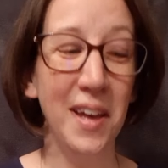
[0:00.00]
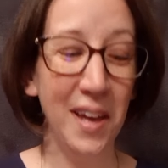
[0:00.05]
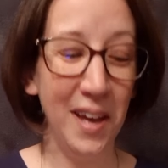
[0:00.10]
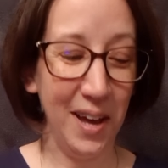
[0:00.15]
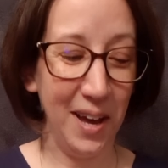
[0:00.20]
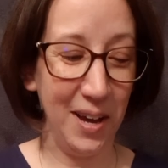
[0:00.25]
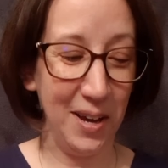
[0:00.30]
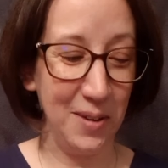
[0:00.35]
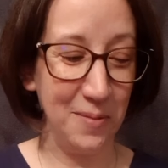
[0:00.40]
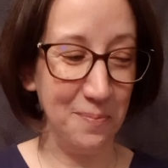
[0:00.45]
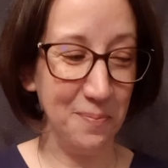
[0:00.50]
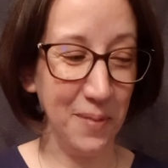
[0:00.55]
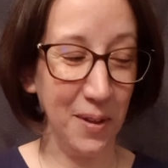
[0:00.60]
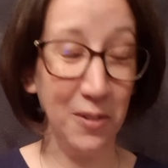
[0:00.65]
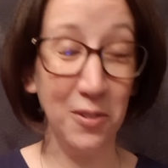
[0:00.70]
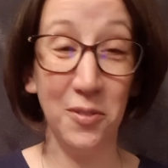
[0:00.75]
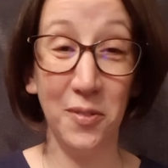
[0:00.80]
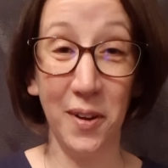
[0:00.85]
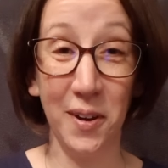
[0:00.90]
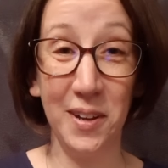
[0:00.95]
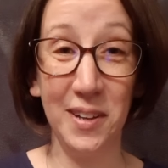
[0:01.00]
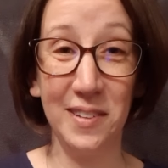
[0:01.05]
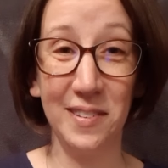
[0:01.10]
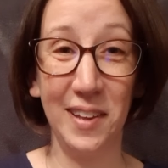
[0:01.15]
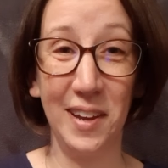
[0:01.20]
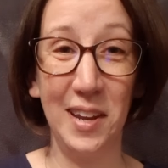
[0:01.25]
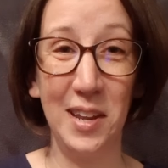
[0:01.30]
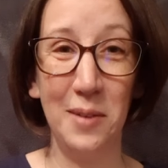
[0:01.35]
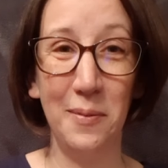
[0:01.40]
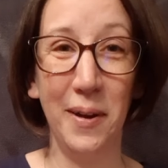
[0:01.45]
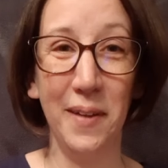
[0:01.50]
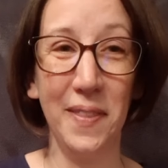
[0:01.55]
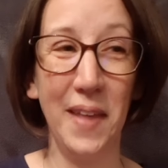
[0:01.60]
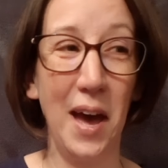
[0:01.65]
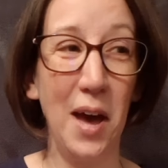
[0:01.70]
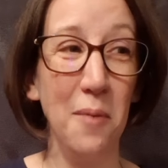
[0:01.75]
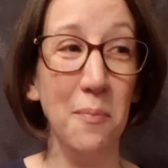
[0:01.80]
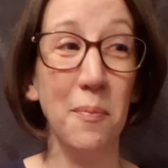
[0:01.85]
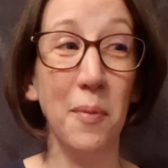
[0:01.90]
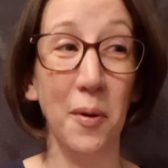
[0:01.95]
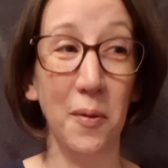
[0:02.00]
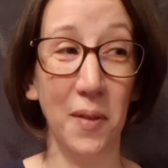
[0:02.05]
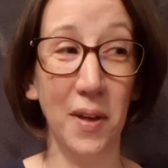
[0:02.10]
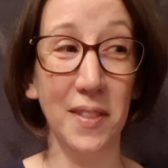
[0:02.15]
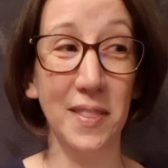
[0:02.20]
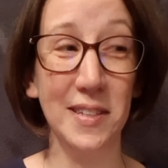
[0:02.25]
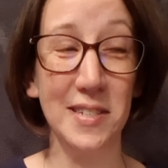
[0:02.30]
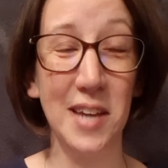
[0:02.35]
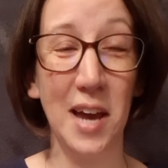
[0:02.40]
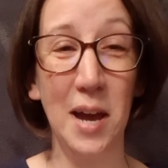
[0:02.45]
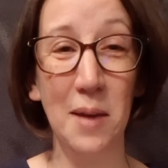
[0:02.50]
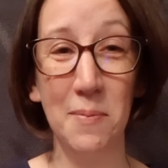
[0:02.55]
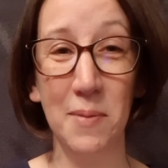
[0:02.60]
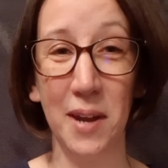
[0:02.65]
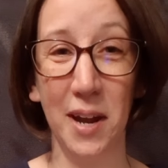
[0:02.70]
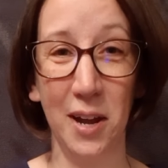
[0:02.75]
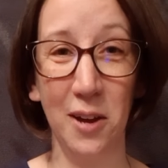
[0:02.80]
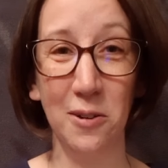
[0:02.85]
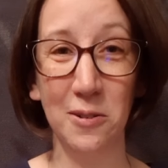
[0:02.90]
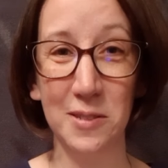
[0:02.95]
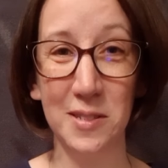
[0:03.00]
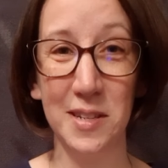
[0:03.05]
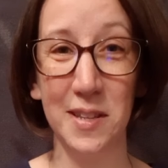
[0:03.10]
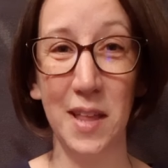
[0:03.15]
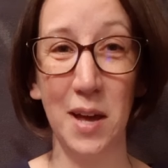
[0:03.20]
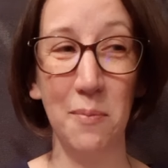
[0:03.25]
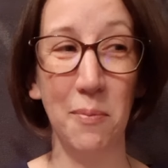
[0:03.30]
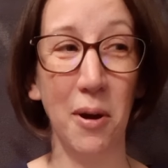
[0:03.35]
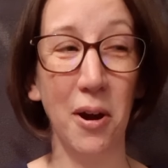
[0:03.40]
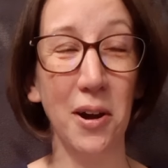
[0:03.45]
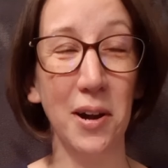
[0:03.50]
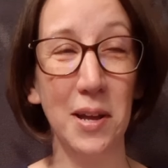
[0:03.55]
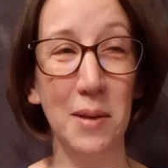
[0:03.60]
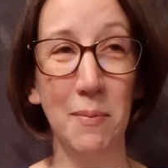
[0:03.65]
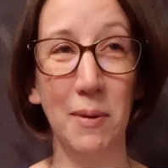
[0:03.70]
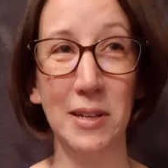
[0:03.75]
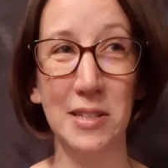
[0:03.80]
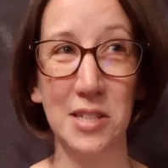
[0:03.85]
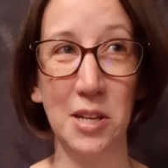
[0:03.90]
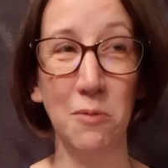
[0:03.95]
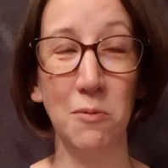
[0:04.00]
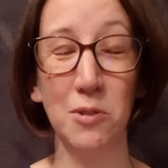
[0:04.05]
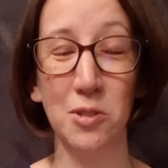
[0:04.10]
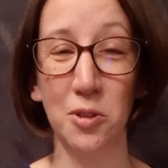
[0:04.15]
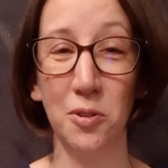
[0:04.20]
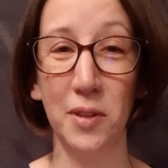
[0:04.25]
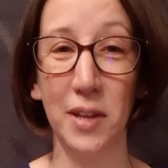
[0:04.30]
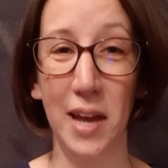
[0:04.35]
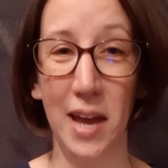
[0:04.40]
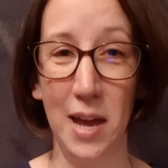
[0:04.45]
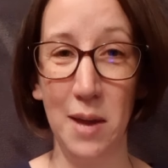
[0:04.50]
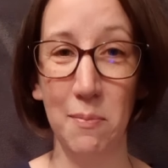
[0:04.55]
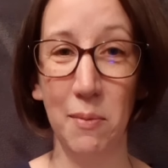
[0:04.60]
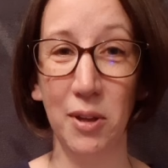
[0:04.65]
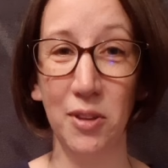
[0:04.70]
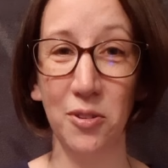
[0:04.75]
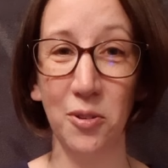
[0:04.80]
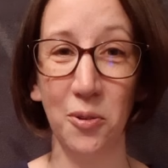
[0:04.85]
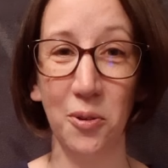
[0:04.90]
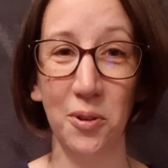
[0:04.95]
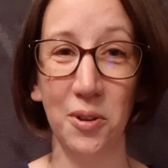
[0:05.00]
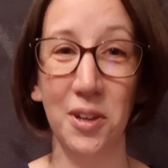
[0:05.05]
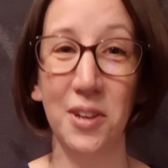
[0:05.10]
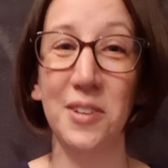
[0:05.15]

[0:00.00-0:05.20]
I was very excited about that. But at the time that I hosted that party, my son was only 8 months old.